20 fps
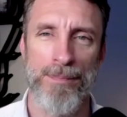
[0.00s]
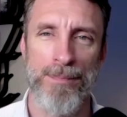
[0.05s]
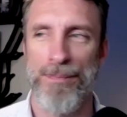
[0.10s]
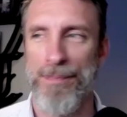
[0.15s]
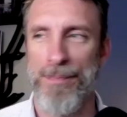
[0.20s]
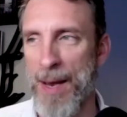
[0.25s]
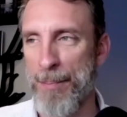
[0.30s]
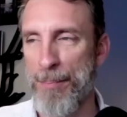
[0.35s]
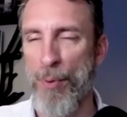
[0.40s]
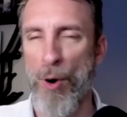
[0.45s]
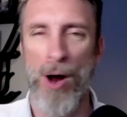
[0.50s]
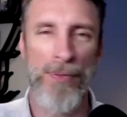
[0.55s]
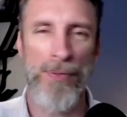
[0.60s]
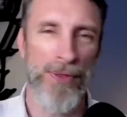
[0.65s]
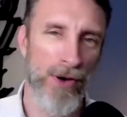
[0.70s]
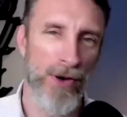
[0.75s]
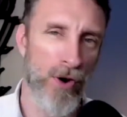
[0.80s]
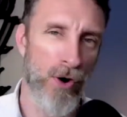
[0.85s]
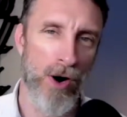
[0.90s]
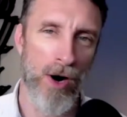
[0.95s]
I bought the
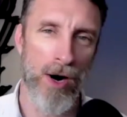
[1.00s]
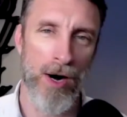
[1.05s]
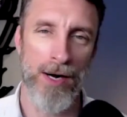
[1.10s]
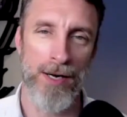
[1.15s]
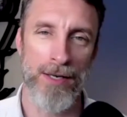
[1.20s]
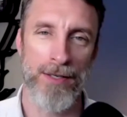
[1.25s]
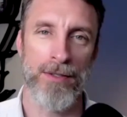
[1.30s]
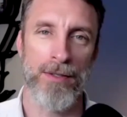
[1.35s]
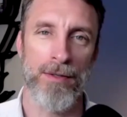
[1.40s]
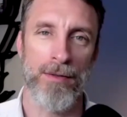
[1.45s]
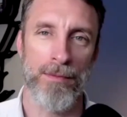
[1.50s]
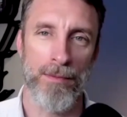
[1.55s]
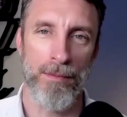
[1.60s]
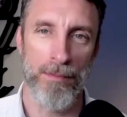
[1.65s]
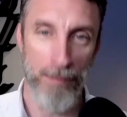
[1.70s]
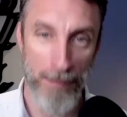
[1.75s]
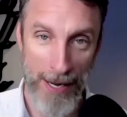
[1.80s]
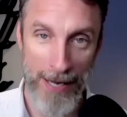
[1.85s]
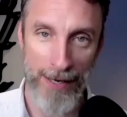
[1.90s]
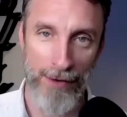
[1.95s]
cars,
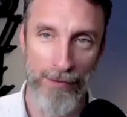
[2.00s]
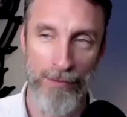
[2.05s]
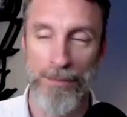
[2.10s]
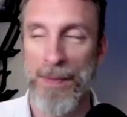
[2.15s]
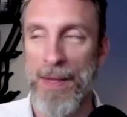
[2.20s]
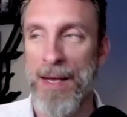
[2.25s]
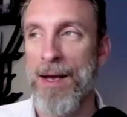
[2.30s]
many of them.